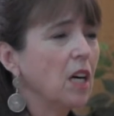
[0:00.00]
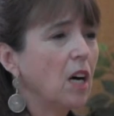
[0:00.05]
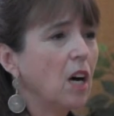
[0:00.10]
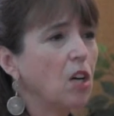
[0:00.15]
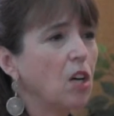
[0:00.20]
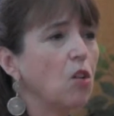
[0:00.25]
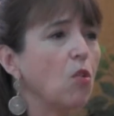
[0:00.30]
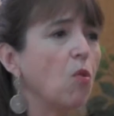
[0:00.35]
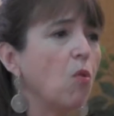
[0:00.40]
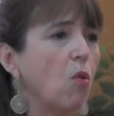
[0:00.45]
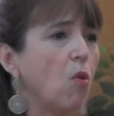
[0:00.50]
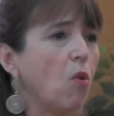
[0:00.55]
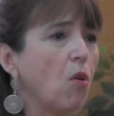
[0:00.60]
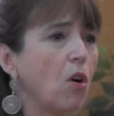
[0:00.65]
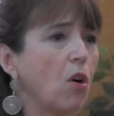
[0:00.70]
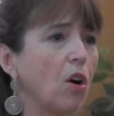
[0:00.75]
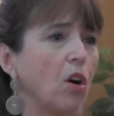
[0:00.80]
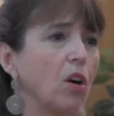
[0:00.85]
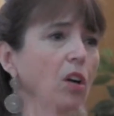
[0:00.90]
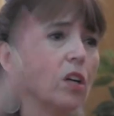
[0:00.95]
a
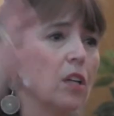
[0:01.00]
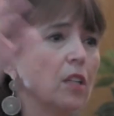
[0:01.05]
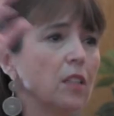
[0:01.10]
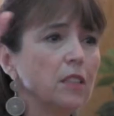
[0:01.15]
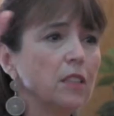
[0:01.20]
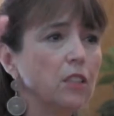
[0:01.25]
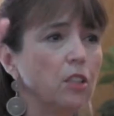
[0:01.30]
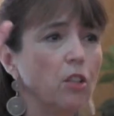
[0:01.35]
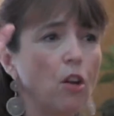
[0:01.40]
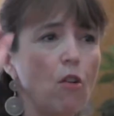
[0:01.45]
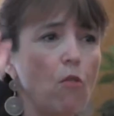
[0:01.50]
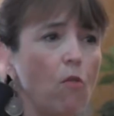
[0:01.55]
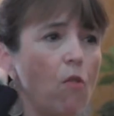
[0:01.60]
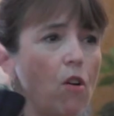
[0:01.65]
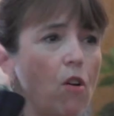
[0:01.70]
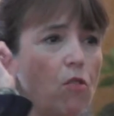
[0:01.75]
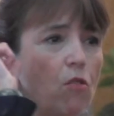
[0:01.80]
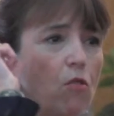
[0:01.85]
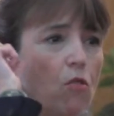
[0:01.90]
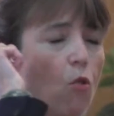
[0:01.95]
core you know
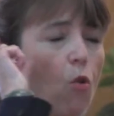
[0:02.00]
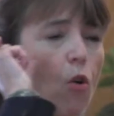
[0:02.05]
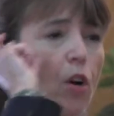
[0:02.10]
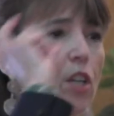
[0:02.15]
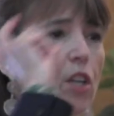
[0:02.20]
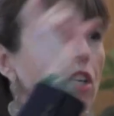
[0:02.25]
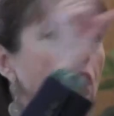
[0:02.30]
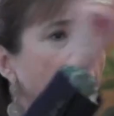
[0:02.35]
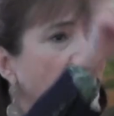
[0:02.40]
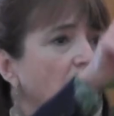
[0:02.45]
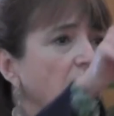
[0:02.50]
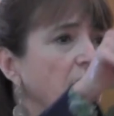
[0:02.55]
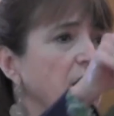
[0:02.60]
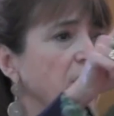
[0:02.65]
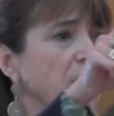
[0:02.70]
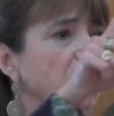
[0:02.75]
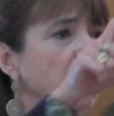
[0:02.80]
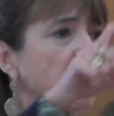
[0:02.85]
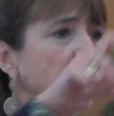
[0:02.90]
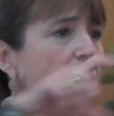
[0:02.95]
a core
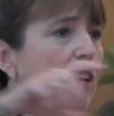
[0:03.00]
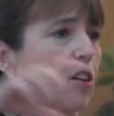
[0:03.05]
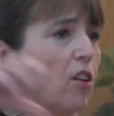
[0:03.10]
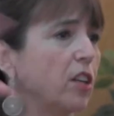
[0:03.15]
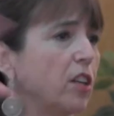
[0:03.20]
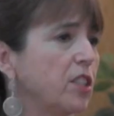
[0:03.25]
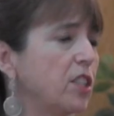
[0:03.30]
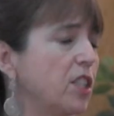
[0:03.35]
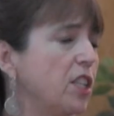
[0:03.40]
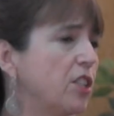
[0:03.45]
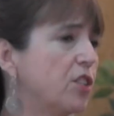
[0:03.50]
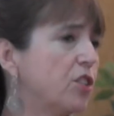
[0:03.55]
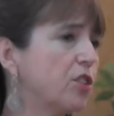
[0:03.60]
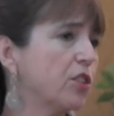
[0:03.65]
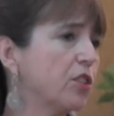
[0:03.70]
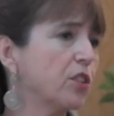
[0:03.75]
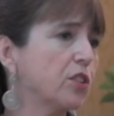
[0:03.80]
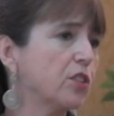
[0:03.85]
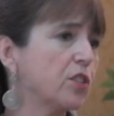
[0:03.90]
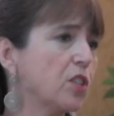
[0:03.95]
knowledge that our
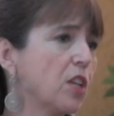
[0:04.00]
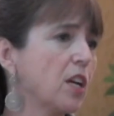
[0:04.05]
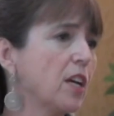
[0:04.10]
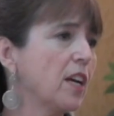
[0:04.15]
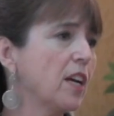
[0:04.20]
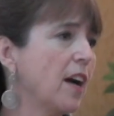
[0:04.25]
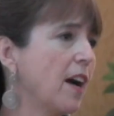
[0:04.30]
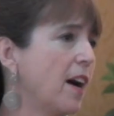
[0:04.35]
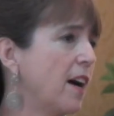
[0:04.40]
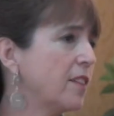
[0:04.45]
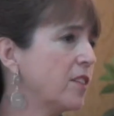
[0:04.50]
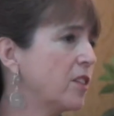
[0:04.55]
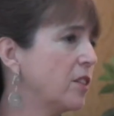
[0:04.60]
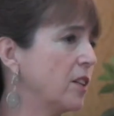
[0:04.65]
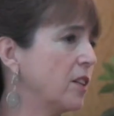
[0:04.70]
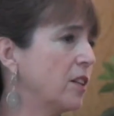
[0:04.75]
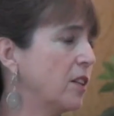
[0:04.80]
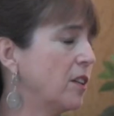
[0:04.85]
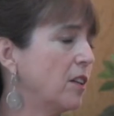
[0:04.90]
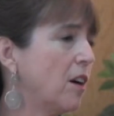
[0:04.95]
teachers at
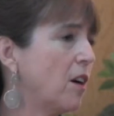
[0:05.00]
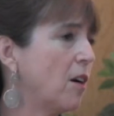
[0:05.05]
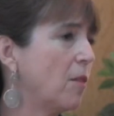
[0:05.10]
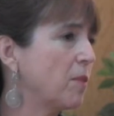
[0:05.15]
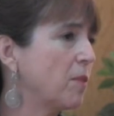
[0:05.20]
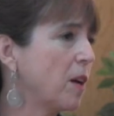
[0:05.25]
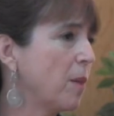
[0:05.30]
the um,